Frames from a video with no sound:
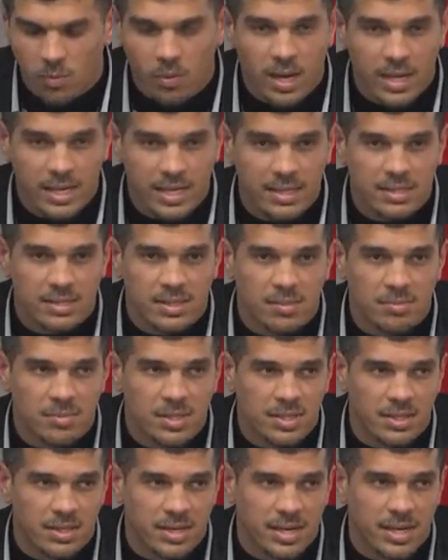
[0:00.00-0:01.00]
why Eastern
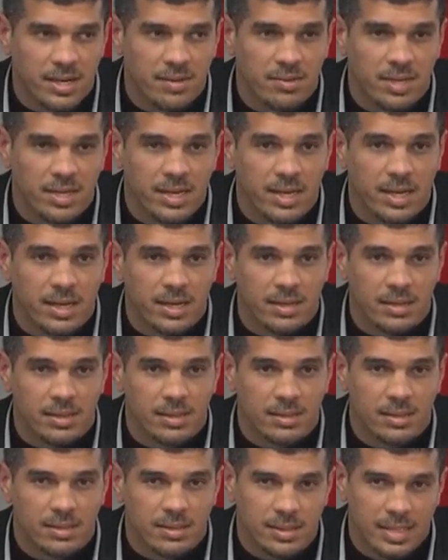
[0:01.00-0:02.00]
Mediterranean they are
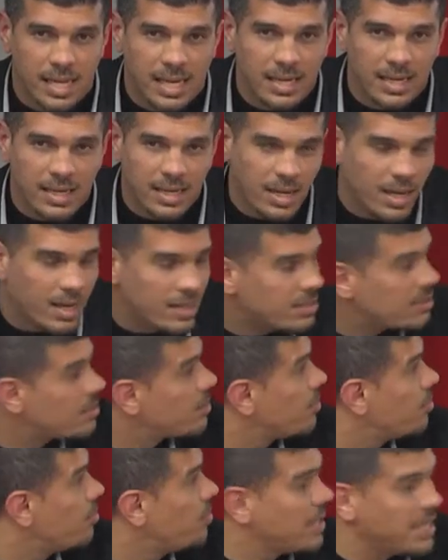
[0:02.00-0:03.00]
telling us
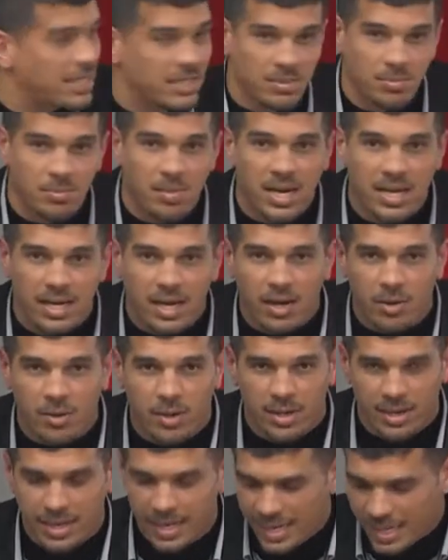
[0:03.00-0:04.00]
please buy
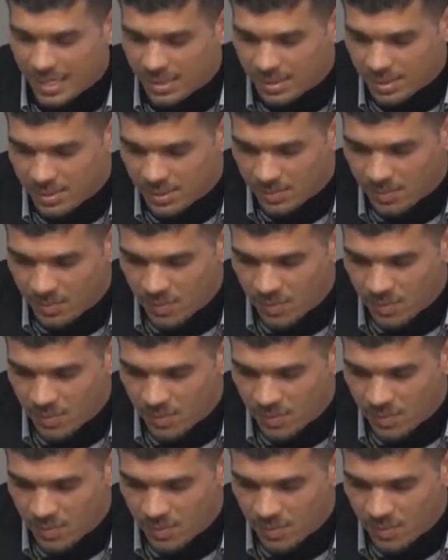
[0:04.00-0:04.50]
our gas.